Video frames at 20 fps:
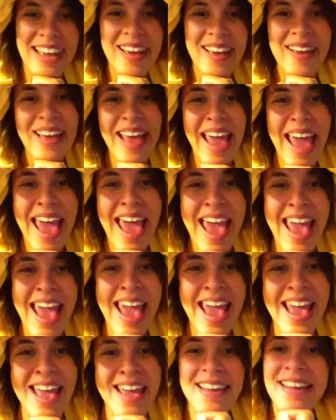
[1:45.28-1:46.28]

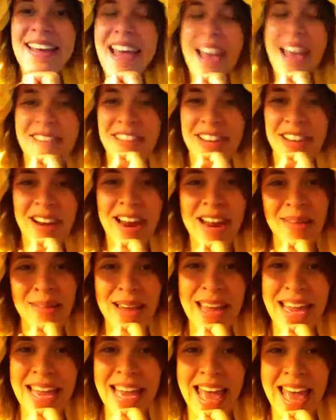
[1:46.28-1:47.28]
okay, have a great
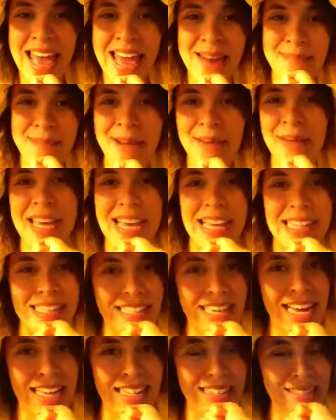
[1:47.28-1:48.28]
weekend. My weekend
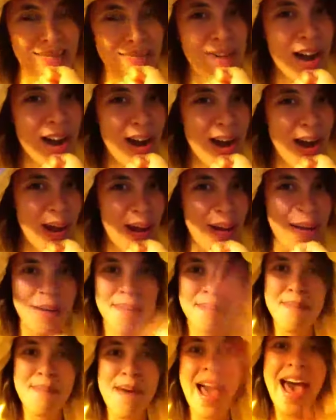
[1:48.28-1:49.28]
starts tomorrow.
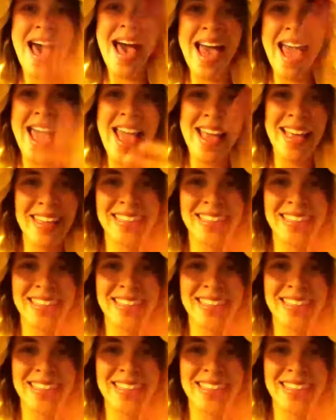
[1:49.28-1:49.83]
Bye.